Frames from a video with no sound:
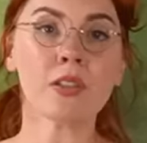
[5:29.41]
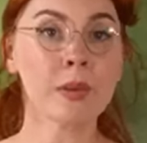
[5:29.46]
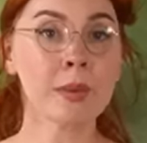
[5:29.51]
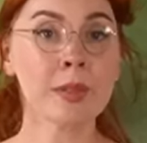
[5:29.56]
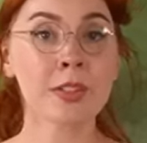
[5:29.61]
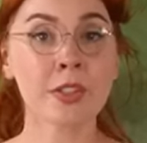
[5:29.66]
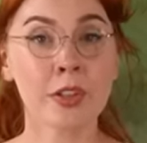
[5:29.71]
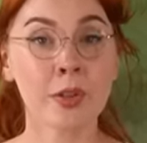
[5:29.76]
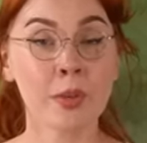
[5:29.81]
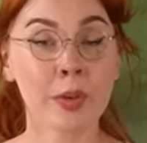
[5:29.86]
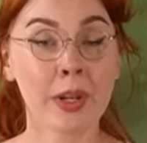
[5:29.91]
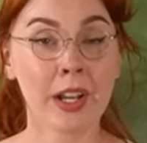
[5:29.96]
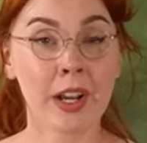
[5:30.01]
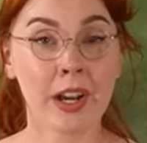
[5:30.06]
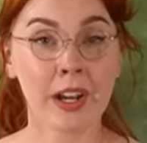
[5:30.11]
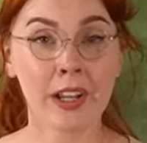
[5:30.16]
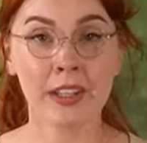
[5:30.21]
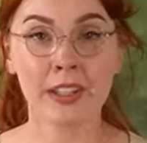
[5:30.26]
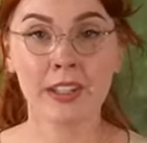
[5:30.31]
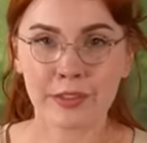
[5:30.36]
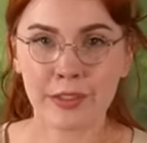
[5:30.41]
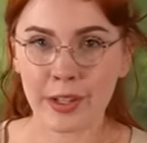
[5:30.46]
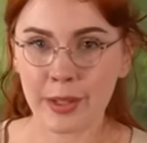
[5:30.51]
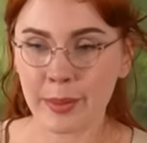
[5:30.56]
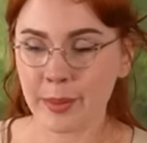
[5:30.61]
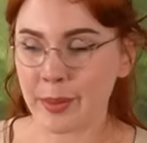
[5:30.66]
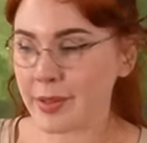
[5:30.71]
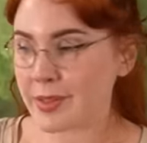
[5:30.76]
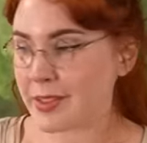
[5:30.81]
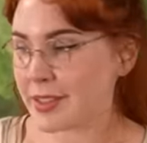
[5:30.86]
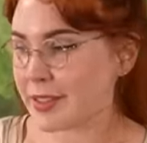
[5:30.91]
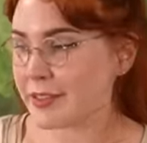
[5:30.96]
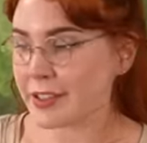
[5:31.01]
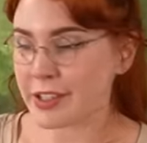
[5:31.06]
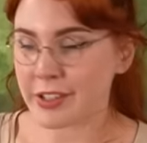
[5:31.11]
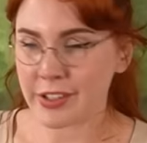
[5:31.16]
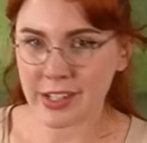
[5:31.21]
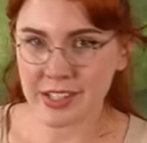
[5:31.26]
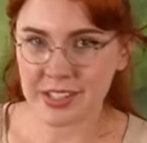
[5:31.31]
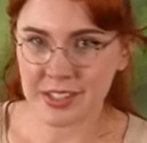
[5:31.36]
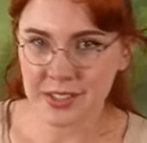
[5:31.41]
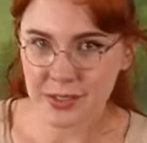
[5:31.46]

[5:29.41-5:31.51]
Let me show you what I got from the various